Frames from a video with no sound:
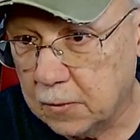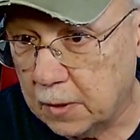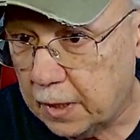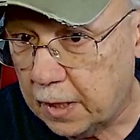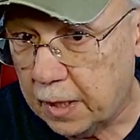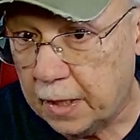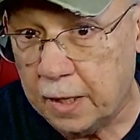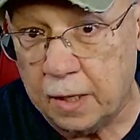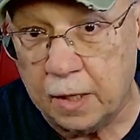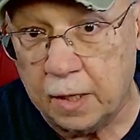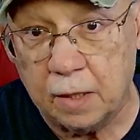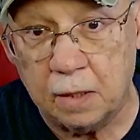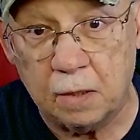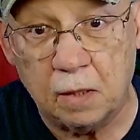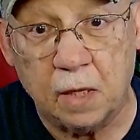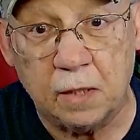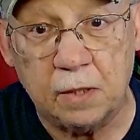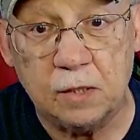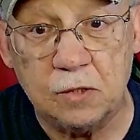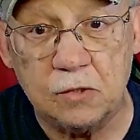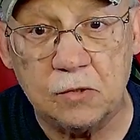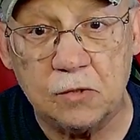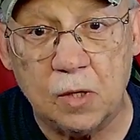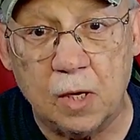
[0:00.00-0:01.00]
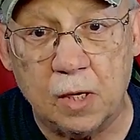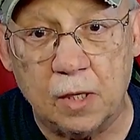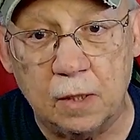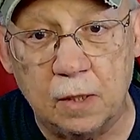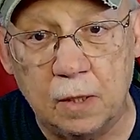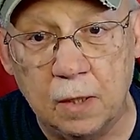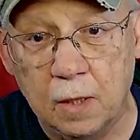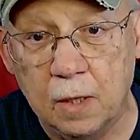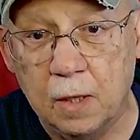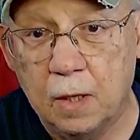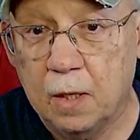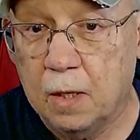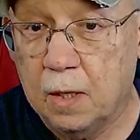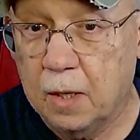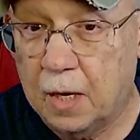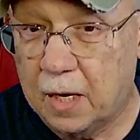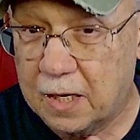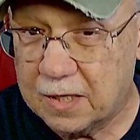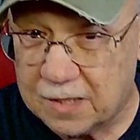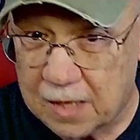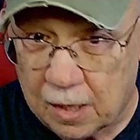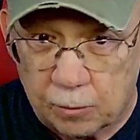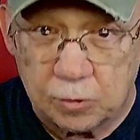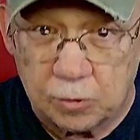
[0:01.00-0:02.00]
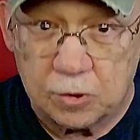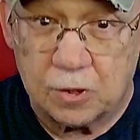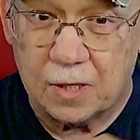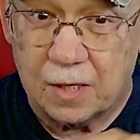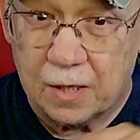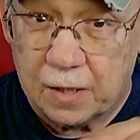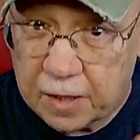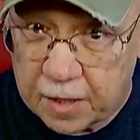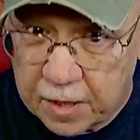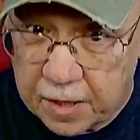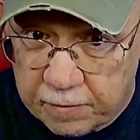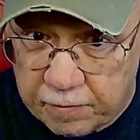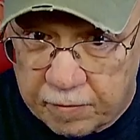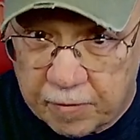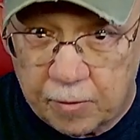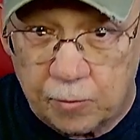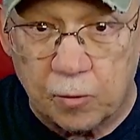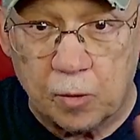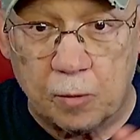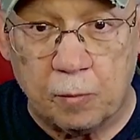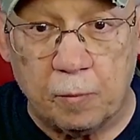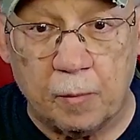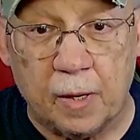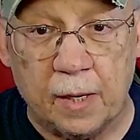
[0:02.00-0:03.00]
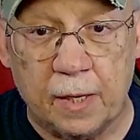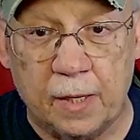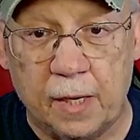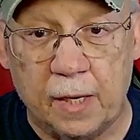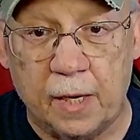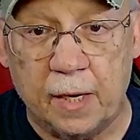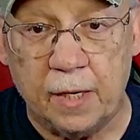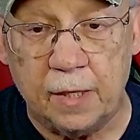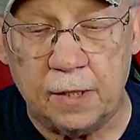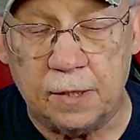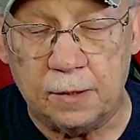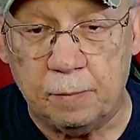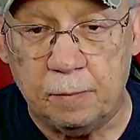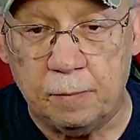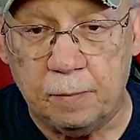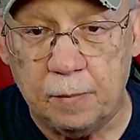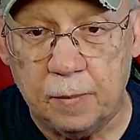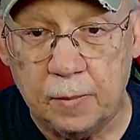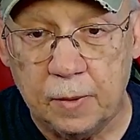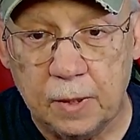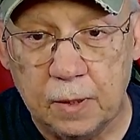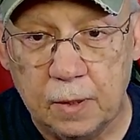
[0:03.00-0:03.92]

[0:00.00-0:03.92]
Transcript: and I decided as I was leaving with my item,